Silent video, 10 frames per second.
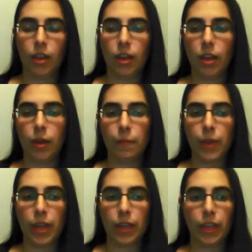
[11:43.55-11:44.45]
and
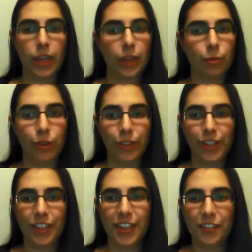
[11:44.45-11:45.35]
it had
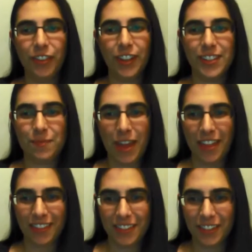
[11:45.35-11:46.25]
really advanced
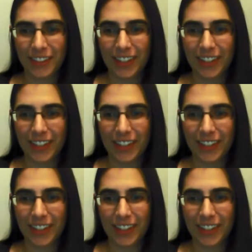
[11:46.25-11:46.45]
math too.